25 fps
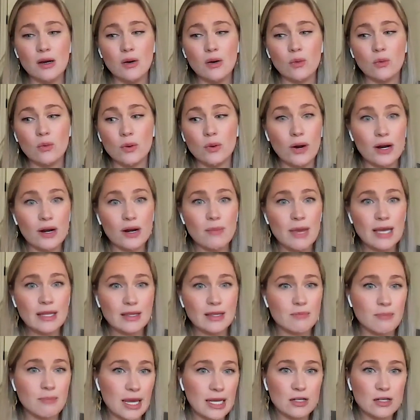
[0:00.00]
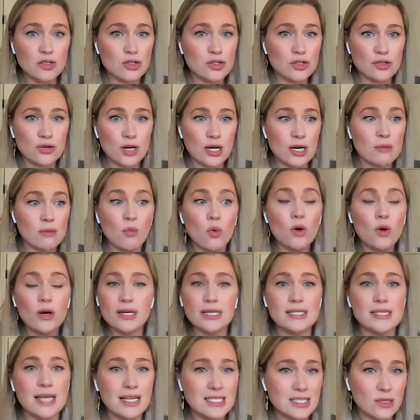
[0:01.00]
we want to make manager training more
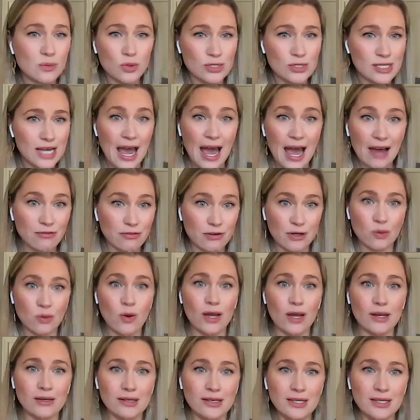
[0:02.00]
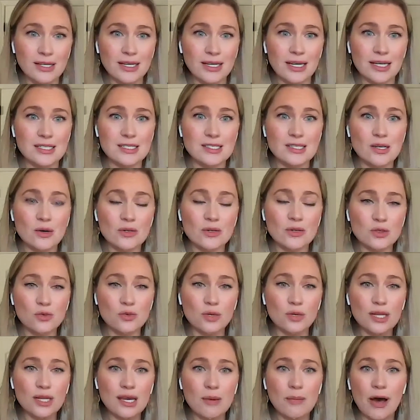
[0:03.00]
accessible to everyone. And so it's
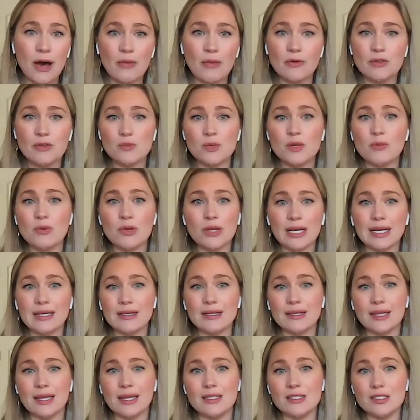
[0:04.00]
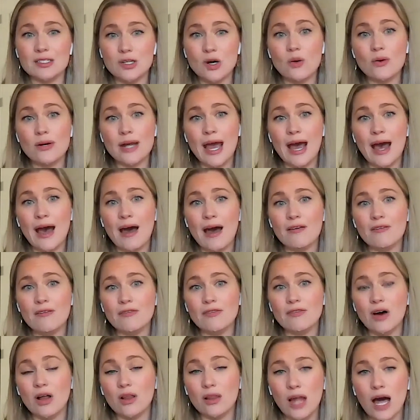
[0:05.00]
really about those people that don't
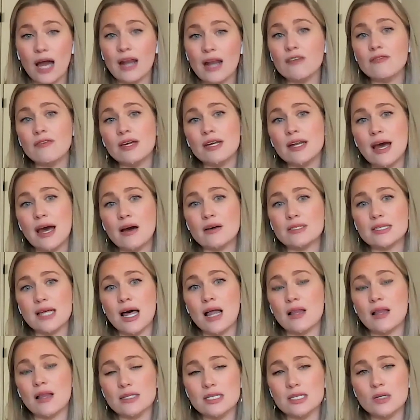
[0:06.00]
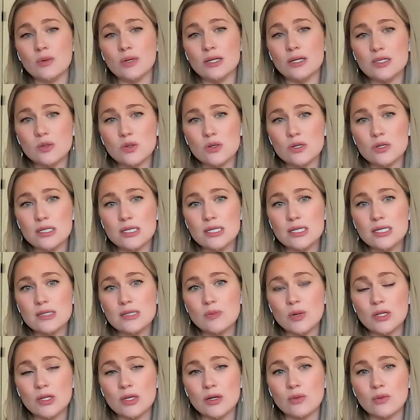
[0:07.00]
have a lot of in-house L&D resources,
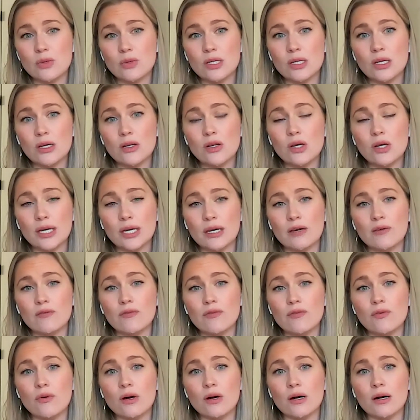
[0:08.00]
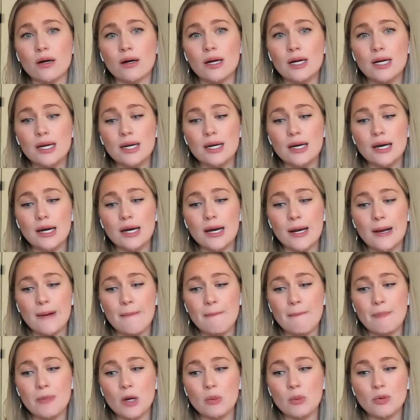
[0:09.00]
but they're really looking for
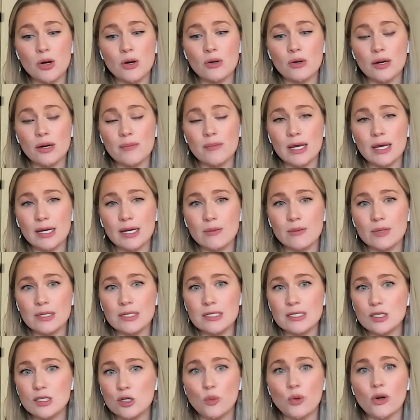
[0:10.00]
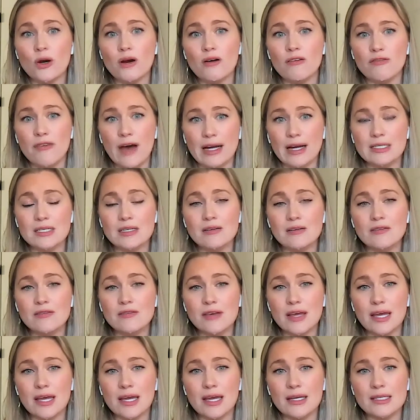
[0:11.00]
a program that can be super
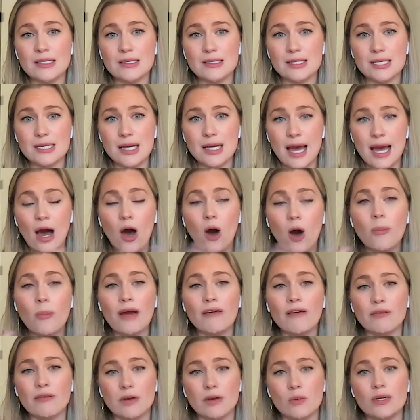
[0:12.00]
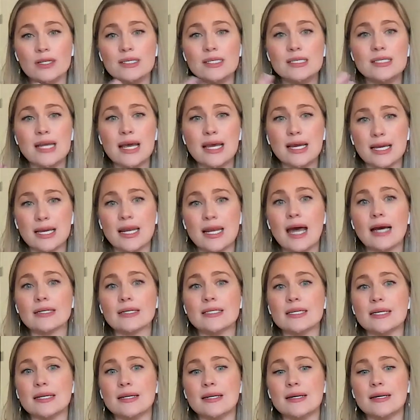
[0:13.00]
effective and help everyone stay
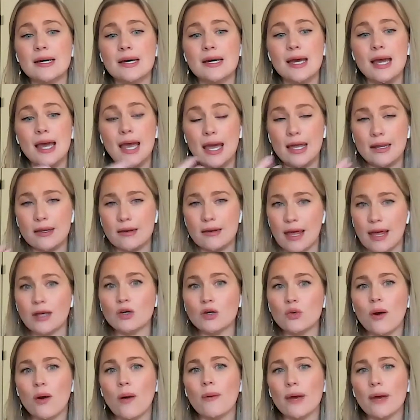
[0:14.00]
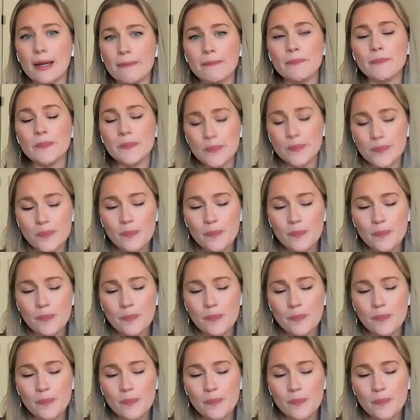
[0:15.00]
connected and growing.